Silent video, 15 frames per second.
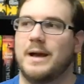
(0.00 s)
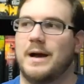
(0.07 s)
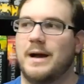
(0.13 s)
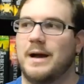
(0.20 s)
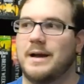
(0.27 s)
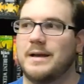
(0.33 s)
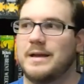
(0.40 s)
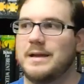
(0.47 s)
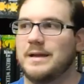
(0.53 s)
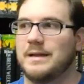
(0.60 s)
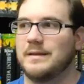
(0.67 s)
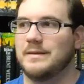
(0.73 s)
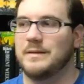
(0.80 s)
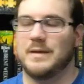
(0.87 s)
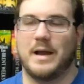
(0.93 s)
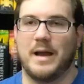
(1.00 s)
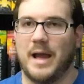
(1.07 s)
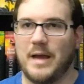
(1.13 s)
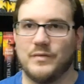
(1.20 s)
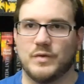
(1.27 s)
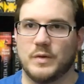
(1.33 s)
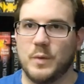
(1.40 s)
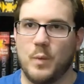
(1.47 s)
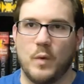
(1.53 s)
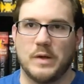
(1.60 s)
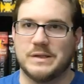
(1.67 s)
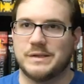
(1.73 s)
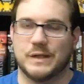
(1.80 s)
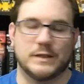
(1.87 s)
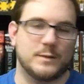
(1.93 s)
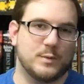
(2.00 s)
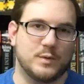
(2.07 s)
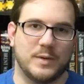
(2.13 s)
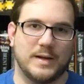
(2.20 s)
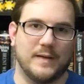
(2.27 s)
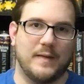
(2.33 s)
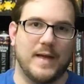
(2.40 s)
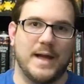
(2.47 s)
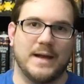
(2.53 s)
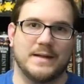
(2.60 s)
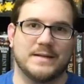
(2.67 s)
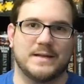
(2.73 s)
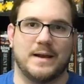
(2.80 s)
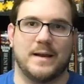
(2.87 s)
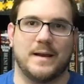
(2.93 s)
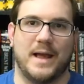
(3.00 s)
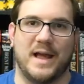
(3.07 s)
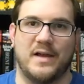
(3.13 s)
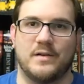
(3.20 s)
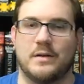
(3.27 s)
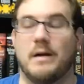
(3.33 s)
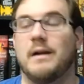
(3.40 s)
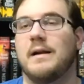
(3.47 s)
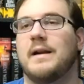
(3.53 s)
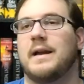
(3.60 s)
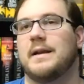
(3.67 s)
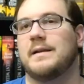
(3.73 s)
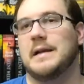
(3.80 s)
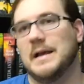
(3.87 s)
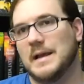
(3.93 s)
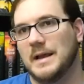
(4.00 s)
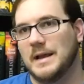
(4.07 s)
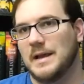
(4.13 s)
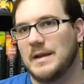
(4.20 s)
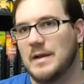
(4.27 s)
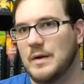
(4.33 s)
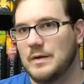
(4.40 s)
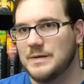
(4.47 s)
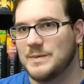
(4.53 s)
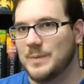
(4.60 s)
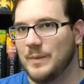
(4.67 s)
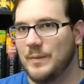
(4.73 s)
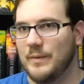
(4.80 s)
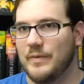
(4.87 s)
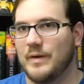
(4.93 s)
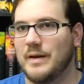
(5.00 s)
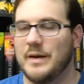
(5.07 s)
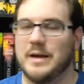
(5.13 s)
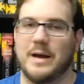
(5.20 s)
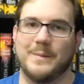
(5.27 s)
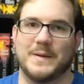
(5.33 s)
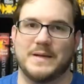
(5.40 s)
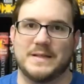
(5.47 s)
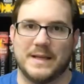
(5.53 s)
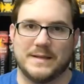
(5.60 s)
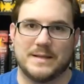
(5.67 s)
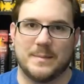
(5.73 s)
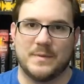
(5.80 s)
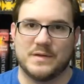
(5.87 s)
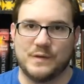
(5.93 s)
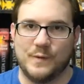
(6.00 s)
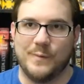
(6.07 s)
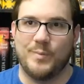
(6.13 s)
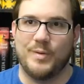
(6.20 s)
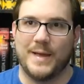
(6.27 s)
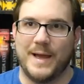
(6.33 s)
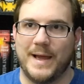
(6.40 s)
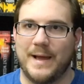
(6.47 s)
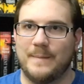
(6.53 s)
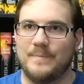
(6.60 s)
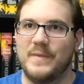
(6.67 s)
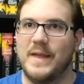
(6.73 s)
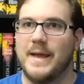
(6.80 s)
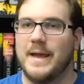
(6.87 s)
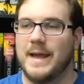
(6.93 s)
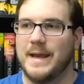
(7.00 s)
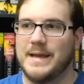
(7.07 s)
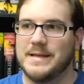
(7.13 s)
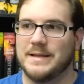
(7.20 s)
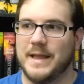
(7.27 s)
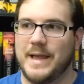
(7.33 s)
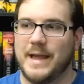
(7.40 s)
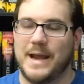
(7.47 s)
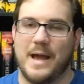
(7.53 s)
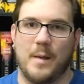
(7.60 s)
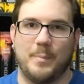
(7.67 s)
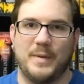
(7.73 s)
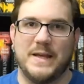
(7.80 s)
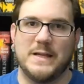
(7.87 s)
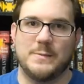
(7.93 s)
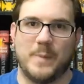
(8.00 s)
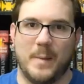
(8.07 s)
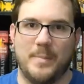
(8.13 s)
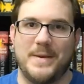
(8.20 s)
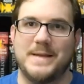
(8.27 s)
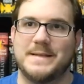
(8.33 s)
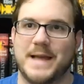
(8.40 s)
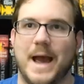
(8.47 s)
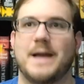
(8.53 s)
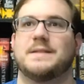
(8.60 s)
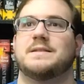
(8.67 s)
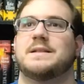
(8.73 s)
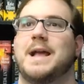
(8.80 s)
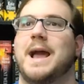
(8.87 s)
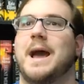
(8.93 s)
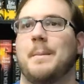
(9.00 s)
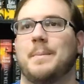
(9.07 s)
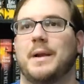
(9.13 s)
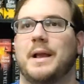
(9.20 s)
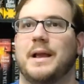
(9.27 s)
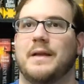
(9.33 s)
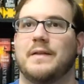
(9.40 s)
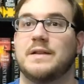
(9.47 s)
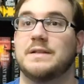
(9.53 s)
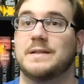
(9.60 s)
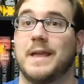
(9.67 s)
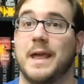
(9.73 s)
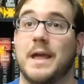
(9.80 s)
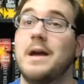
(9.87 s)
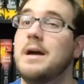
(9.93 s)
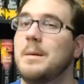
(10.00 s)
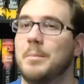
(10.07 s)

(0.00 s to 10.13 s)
after the war starts between Atlantis and Andar, and he knows where they're going to come, and he sets up this whole plan, and he's laying it out piece by piece as it's happening, and he's like,